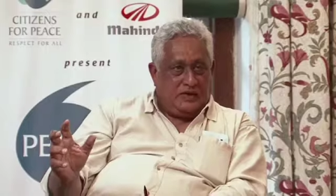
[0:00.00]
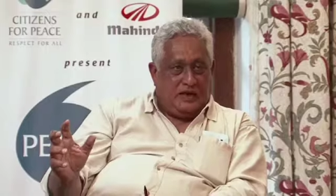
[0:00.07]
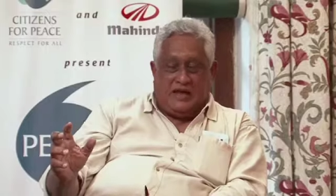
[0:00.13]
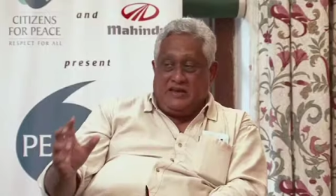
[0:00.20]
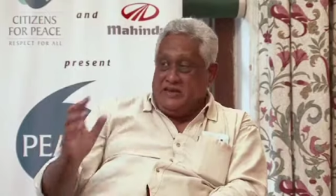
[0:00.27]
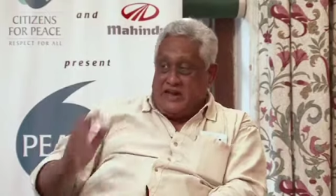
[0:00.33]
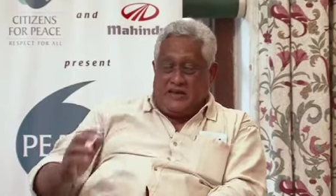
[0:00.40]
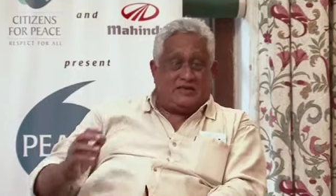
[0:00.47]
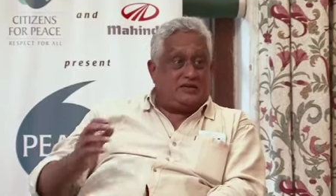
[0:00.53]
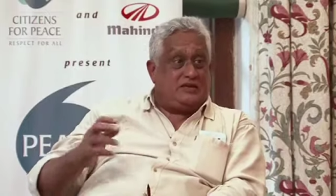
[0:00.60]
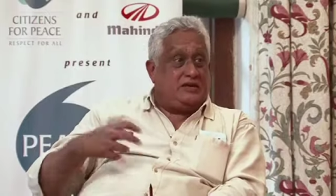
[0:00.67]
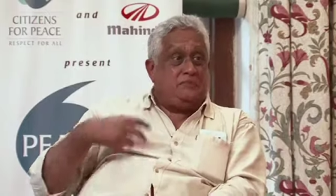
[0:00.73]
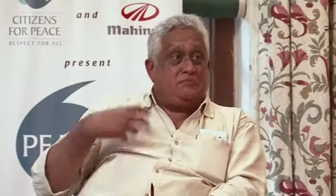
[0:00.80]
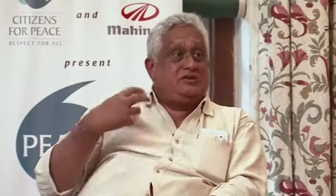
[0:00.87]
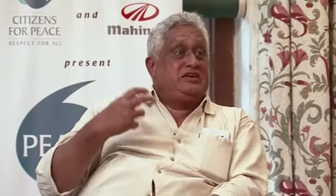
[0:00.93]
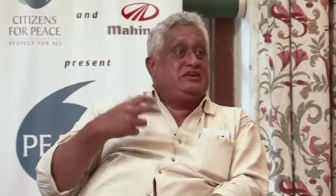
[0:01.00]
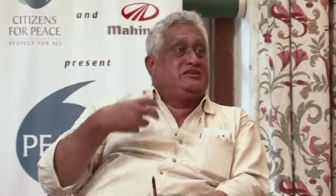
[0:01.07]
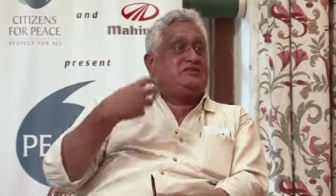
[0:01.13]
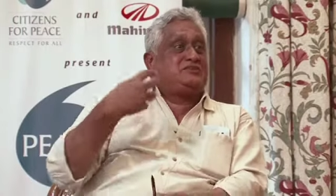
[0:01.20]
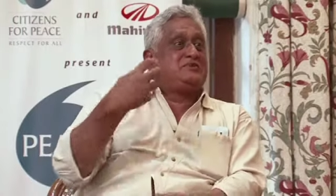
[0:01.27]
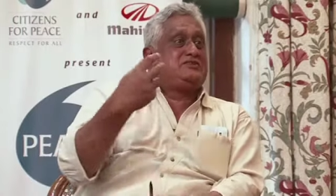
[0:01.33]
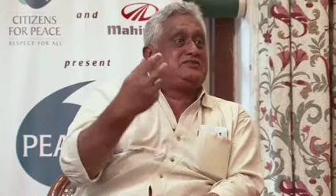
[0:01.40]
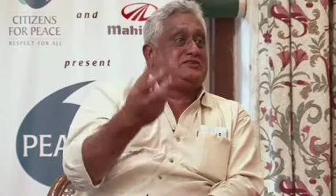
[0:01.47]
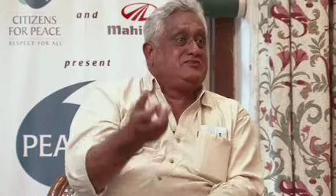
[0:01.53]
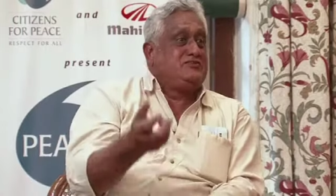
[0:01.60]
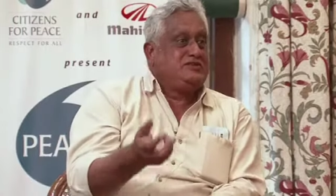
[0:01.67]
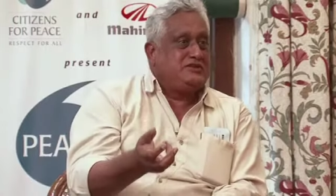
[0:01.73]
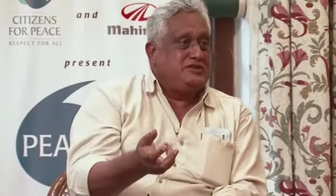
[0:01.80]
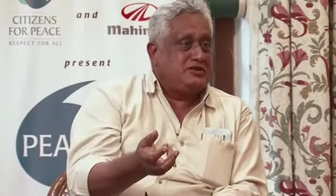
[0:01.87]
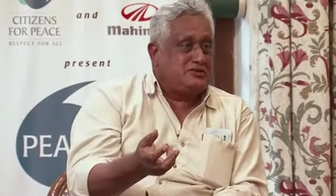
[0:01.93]
And yet he begins with
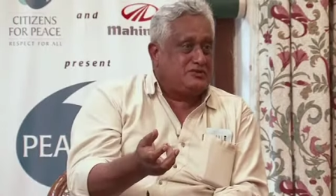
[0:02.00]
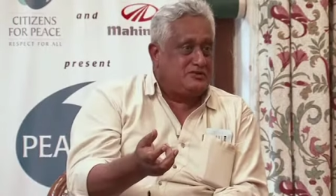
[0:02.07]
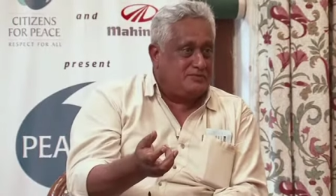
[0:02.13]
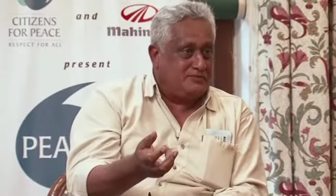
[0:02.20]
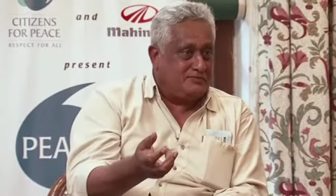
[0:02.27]
civilization.